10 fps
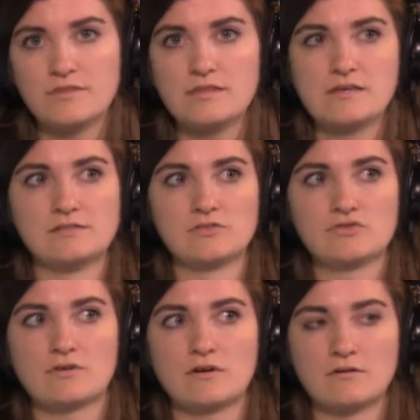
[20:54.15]
is a
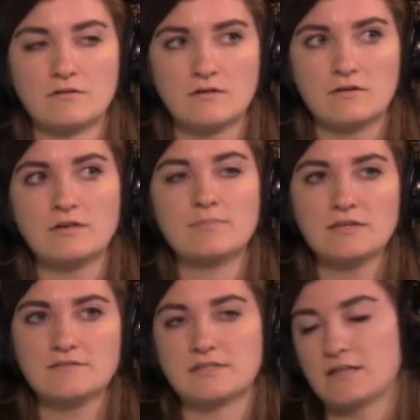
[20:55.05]
strong. He
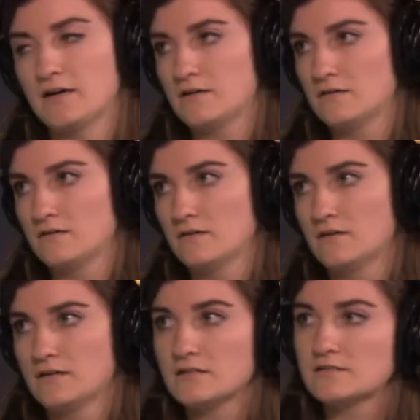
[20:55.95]
believes in that.
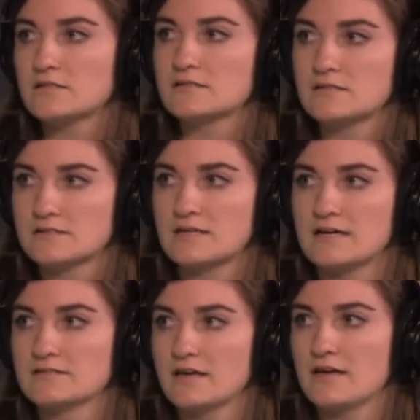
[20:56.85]
He sees this
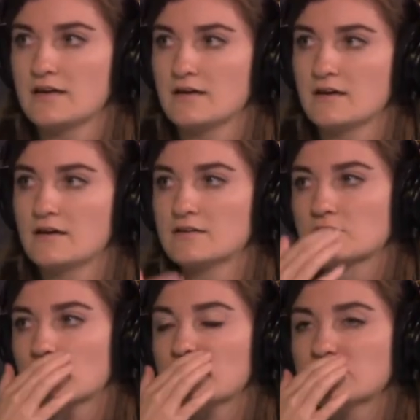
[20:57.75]
as a so
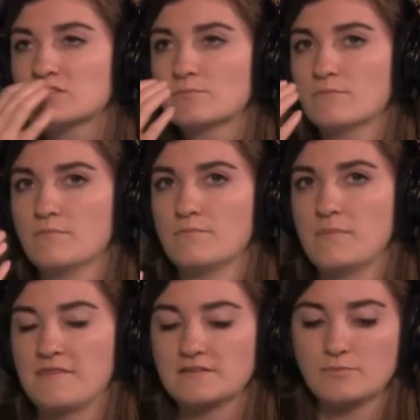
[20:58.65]
he's
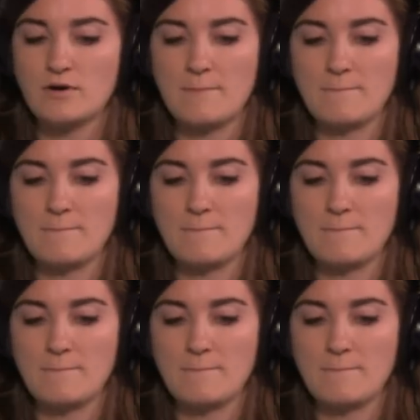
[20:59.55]
at this point